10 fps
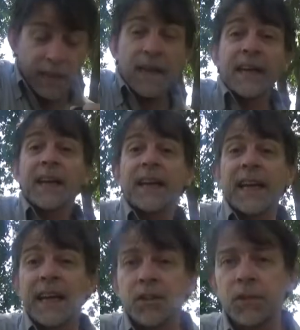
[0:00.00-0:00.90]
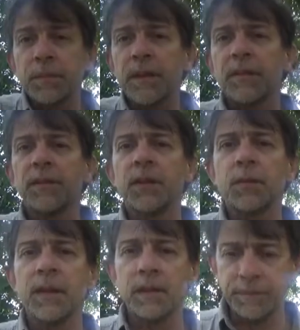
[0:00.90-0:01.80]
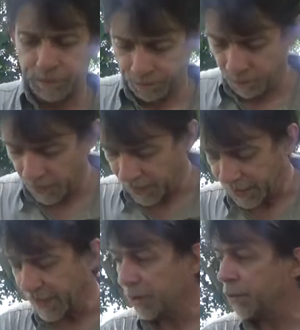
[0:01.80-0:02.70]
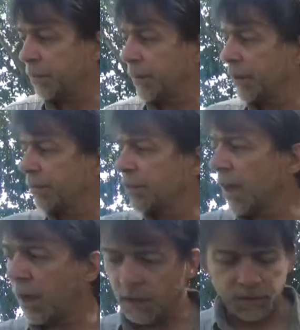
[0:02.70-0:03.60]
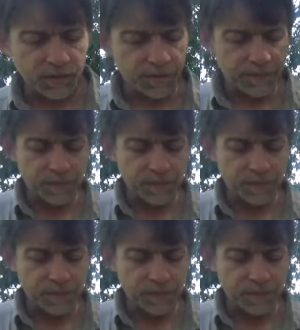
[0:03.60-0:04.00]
I got an extra pair of underwear and an extra pair of socks.